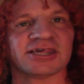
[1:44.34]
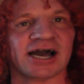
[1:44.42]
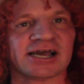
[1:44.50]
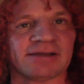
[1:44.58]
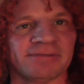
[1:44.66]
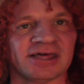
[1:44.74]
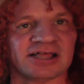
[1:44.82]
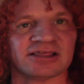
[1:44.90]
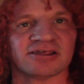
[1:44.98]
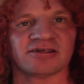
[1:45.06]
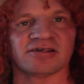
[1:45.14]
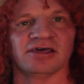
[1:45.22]
socket
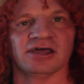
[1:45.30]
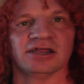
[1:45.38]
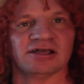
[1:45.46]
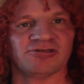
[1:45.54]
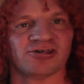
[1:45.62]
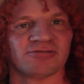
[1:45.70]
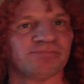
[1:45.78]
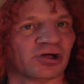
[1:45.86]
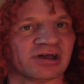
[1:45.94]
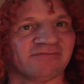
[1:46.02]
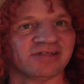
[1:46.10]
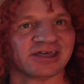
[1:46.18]
pins and then just
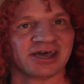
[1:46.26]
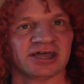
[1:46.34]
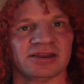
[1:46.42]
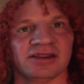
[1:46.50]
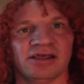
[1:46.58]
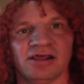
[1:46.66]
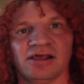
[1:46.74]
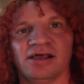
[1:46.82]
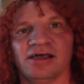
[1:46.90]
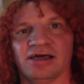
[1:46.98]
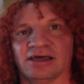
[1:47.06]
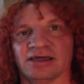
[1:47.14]
plug everything in
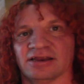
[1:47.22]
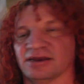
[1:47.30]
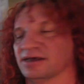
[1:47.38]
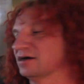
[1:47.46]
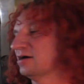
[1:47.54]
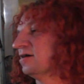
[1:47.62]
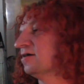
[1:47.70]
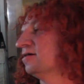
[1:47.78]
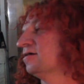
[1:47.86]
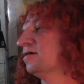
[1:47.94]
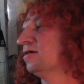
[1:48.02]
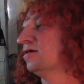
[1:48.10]
and
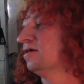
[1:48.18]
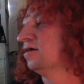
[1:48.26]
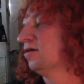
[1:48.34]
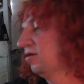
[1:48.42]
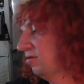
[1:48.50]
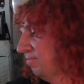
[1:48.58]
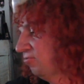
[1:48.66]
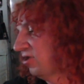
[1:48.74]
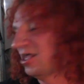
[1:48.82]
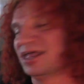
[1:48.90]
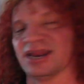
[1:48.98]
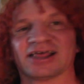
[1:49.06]
put
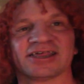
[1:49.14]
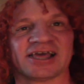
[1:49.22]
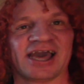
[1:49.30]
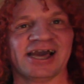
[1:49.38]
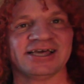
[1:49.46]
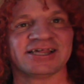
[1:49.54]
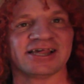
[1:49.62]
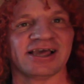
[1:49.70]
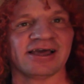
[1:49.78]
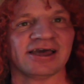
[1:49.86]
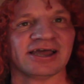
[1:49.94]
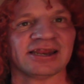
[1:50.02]
it in its case
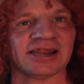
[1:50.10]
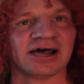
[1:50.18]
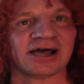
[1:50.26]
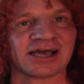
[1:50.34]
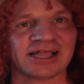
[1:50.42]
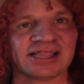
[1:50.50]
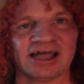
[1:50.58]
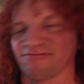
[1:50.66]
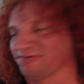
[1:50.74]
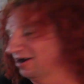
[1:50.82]
and get that